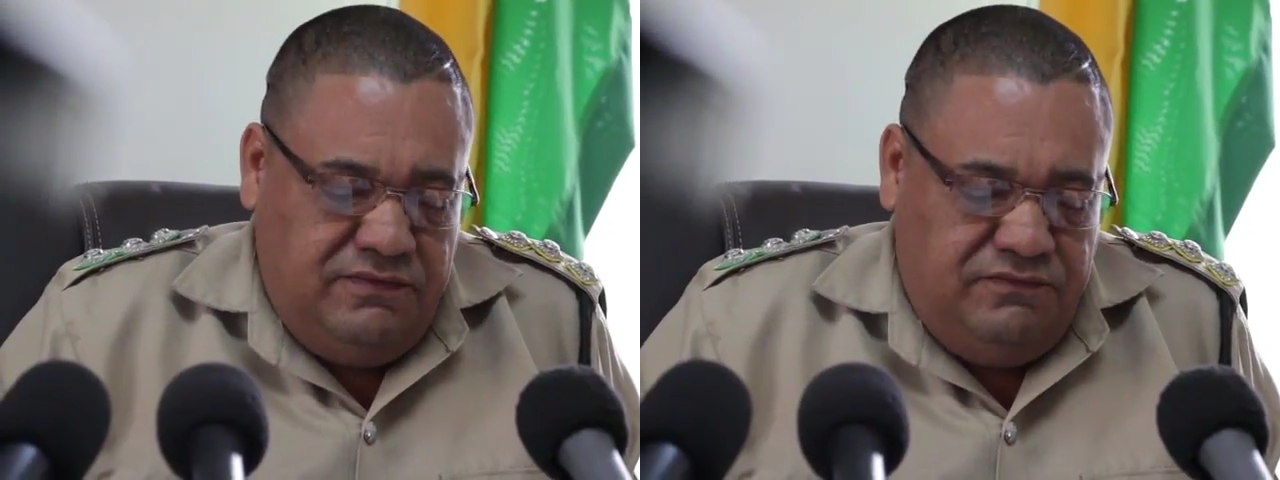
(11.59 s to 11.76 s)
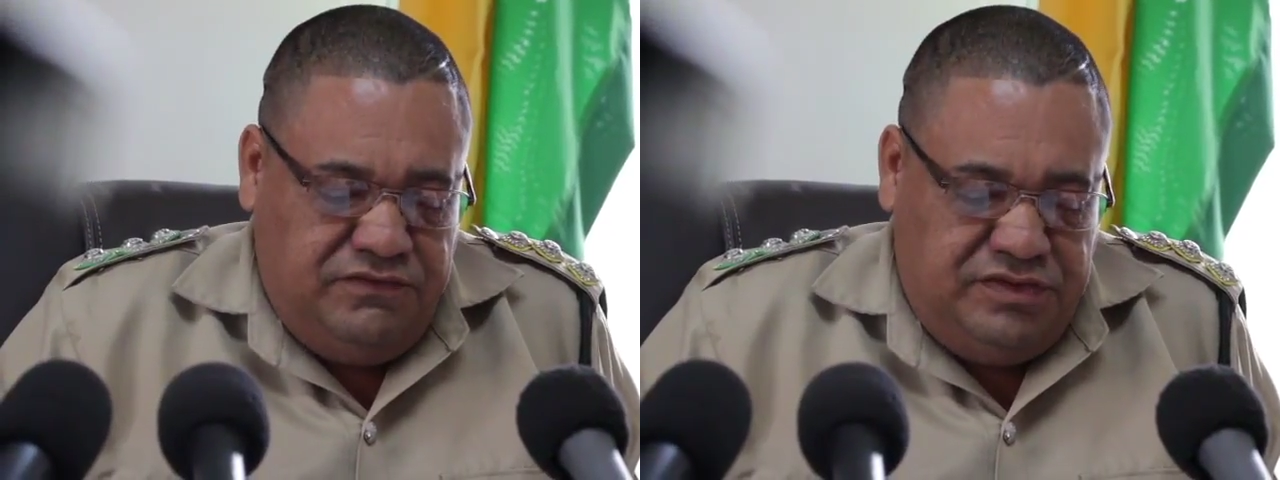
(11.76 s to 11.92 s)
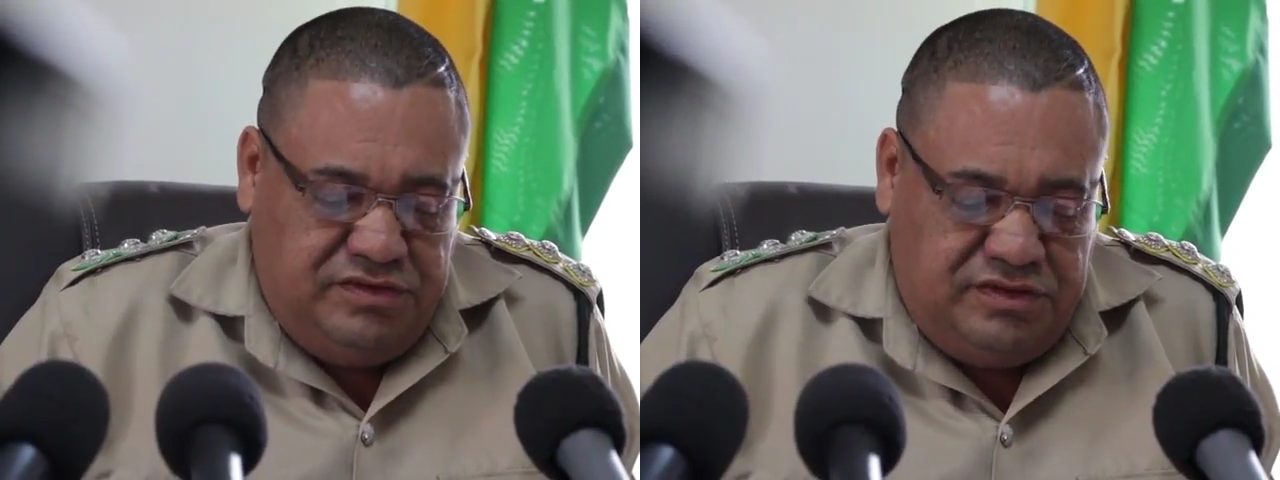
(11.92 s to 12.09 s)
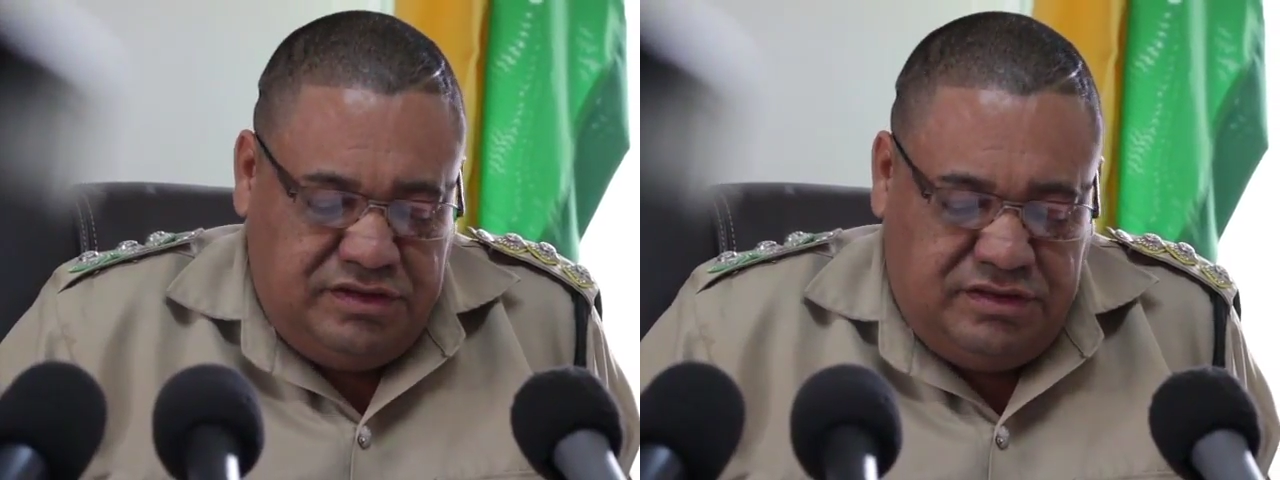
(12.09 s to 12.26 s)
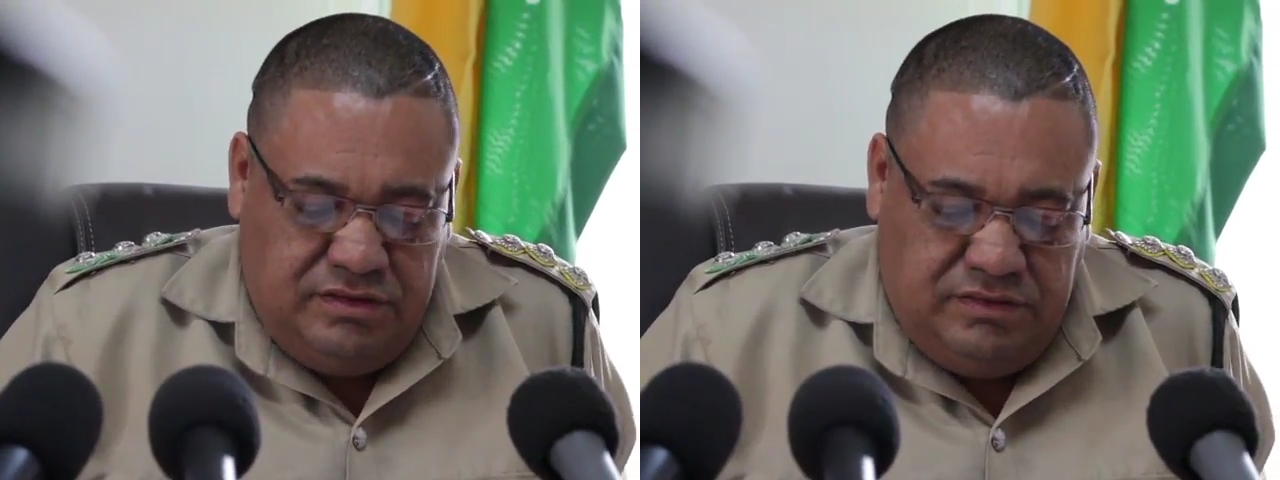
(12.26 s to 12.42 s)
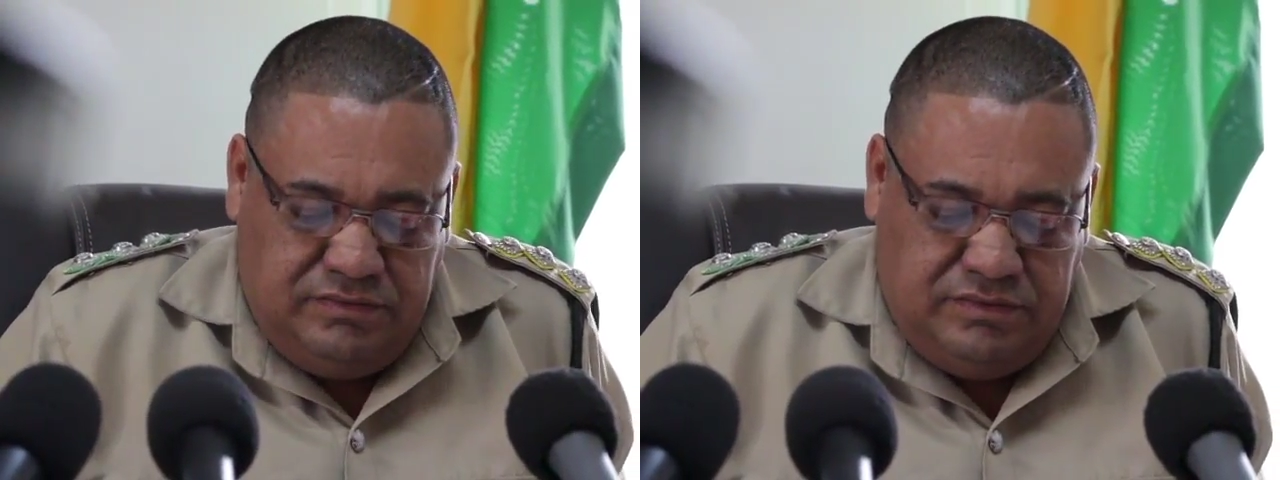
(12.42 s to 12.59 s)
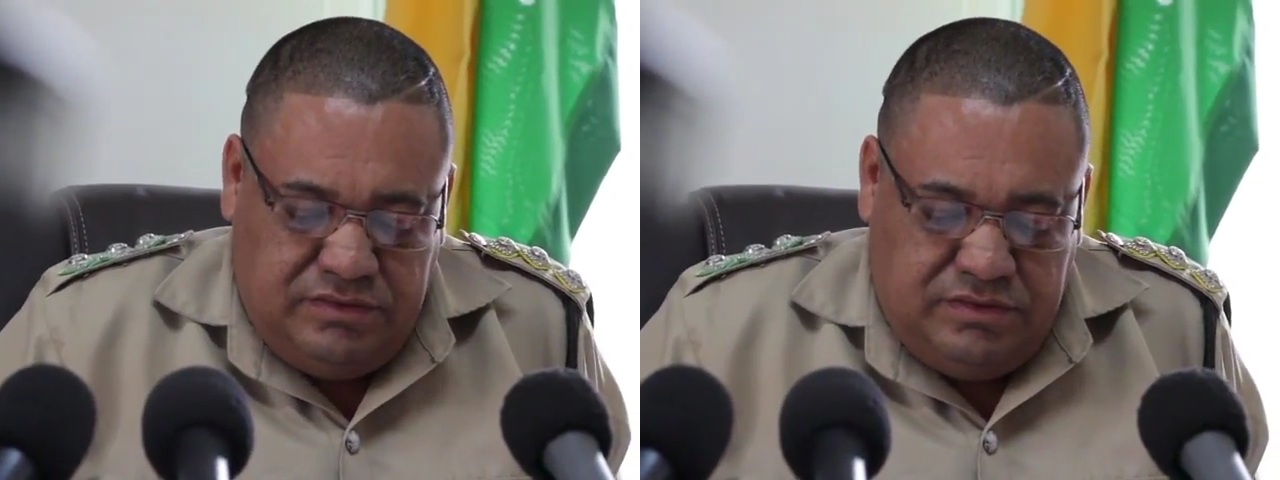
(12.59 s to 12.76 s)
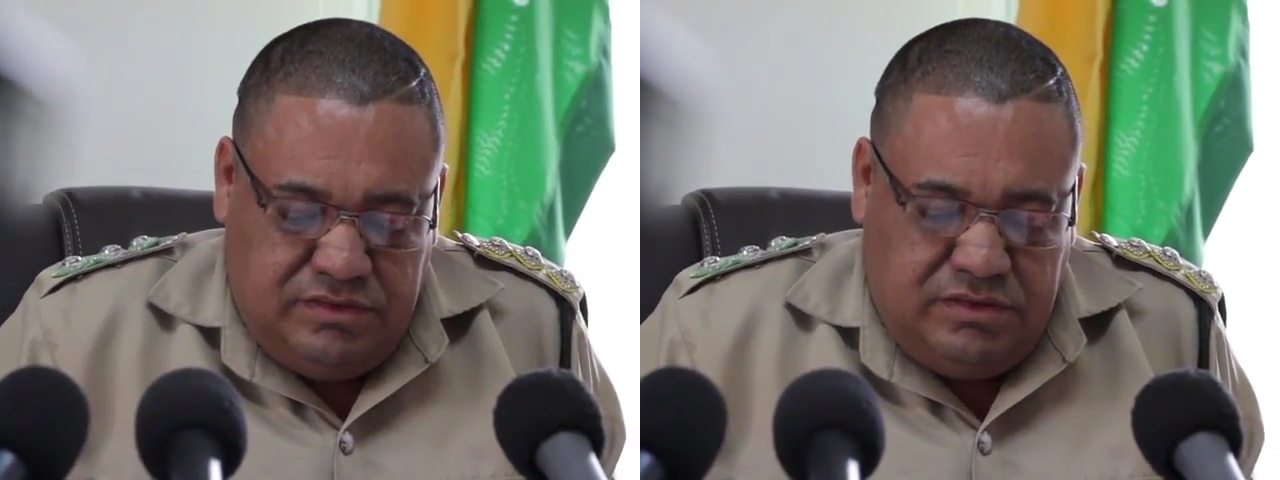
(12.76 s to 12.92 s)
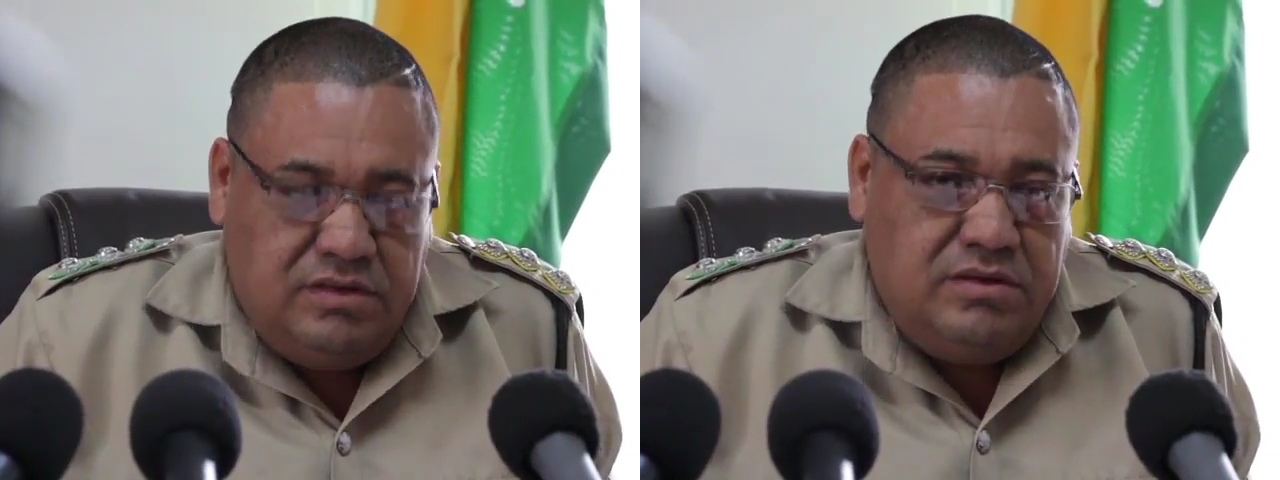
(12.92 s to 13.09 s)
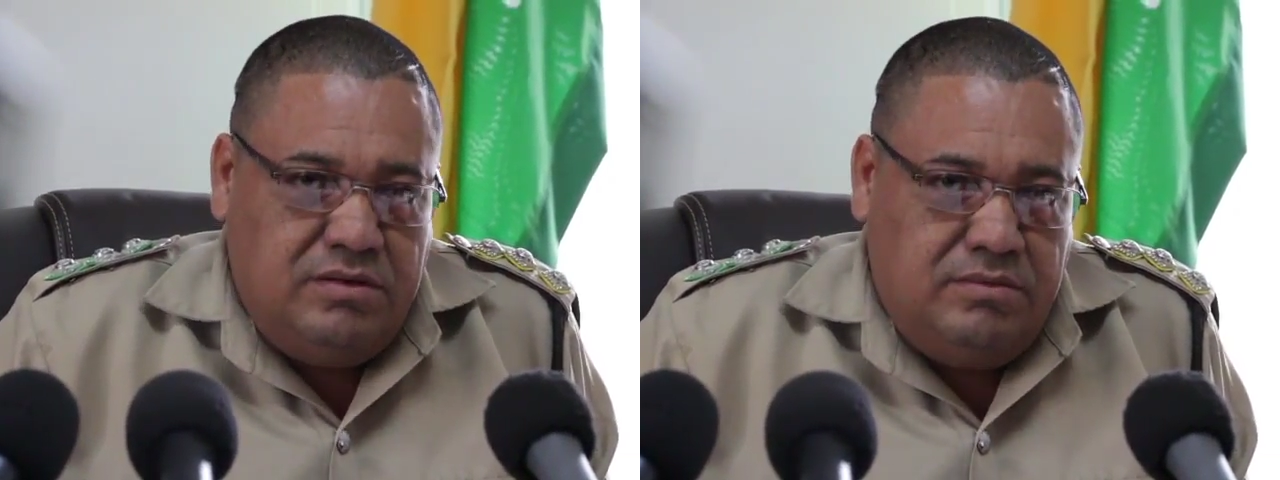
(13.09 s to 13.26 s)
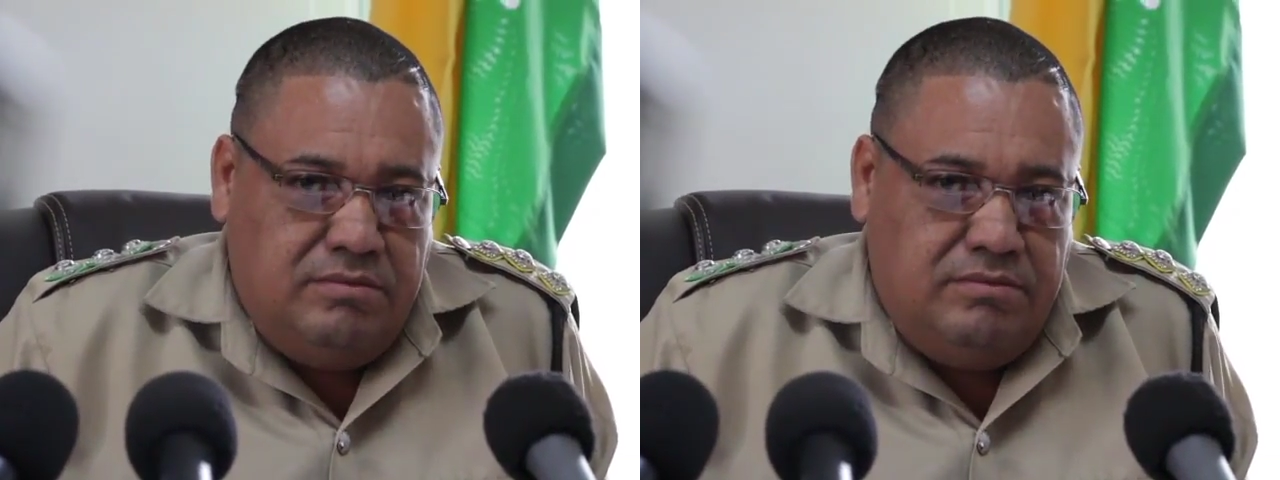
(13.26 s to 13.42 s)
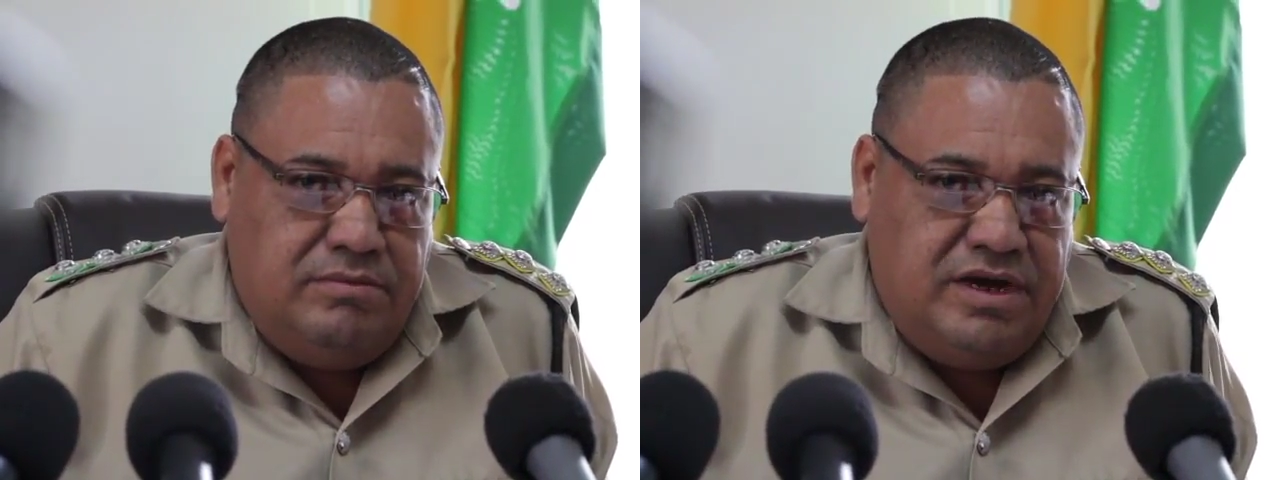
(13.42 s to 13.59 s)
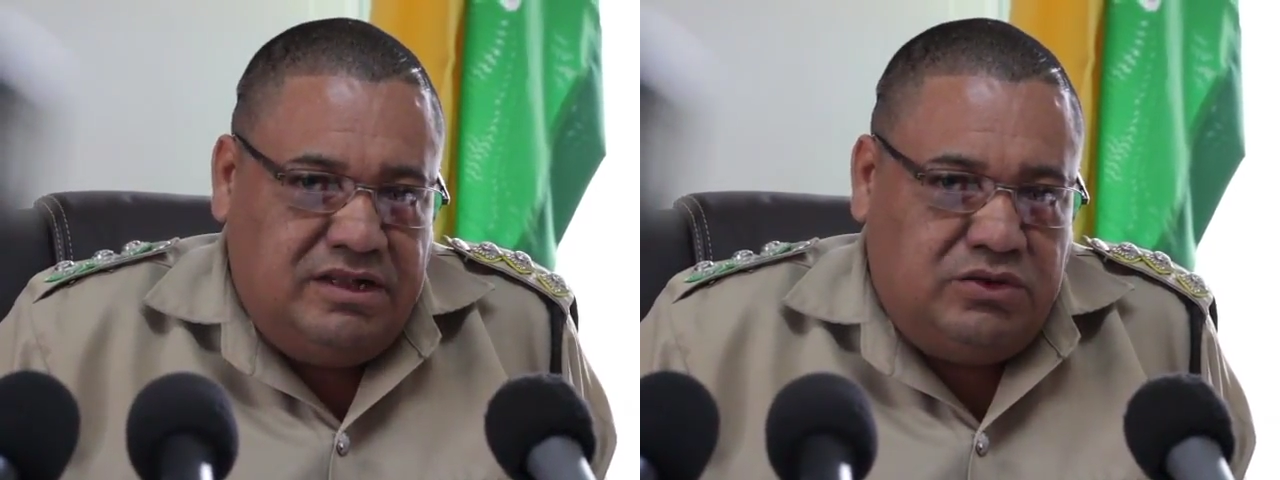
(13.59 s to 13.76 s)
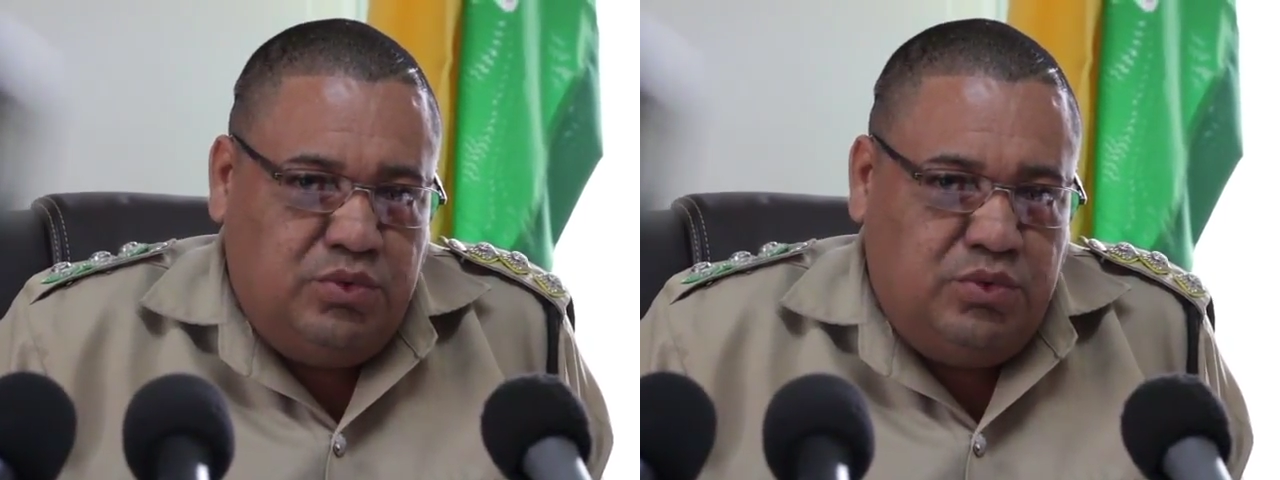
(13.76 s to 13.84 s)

visited mile